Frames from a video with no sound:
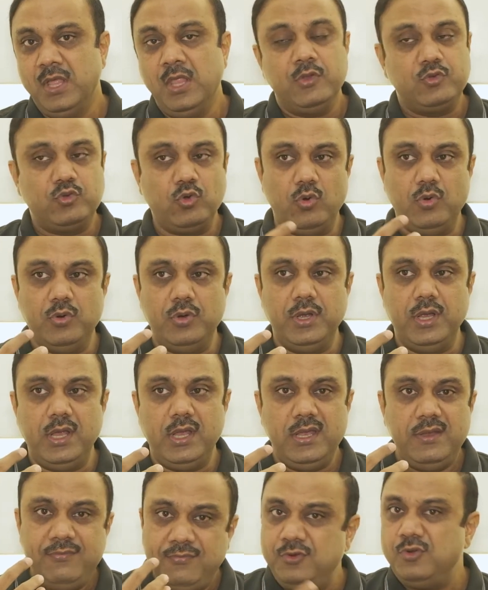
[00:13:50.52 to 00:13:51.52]
So
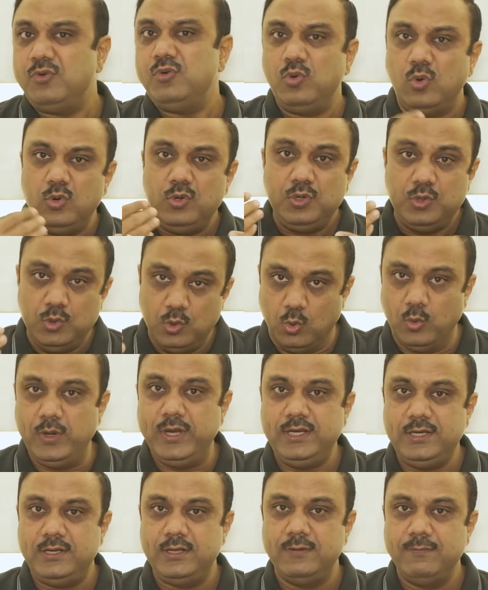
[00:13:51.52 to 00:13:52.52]
if you don't know
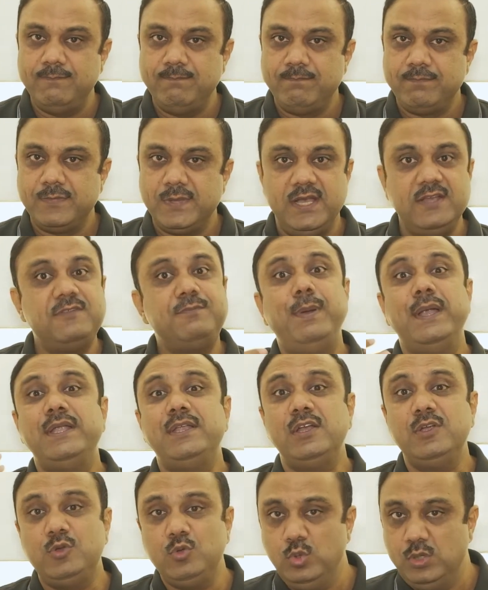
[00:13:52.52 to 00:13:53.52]
it, it's
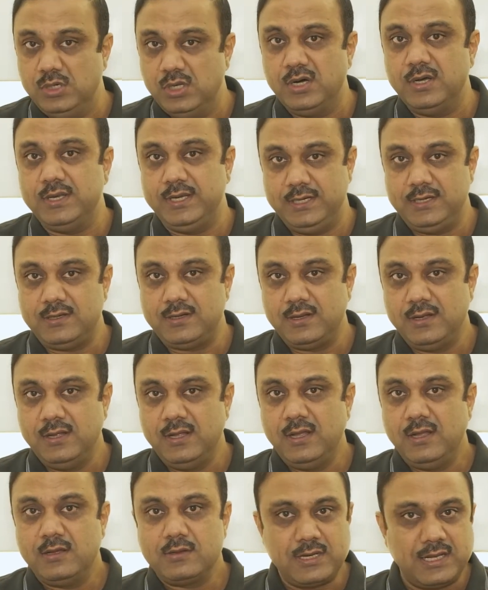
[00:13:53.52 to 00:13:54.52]
better to learn it
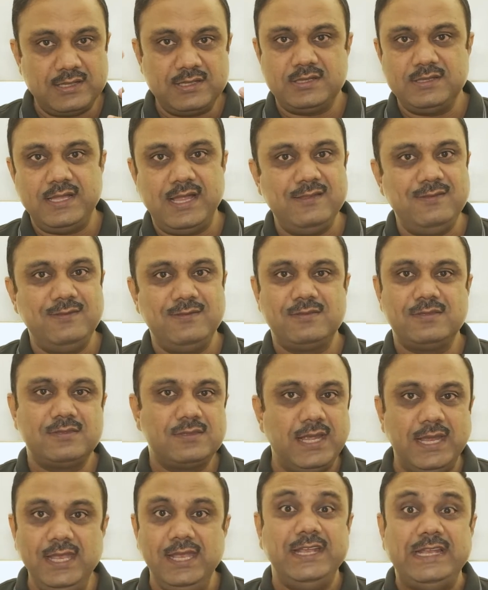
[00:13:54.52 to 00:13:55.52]
rather than
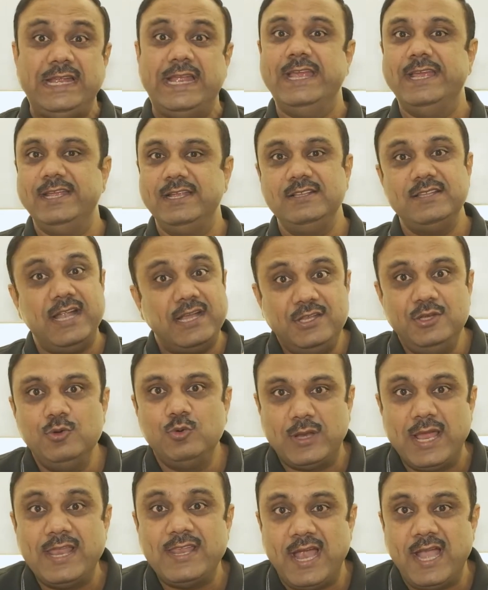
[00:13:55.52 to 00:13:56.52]
thinking that you
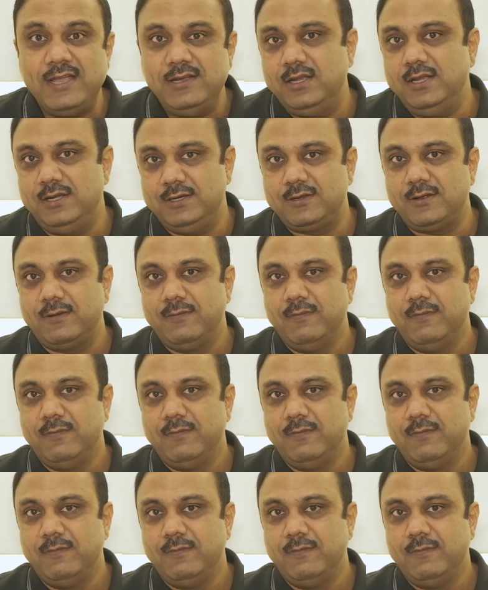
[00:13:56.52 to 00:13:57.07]
can handle it.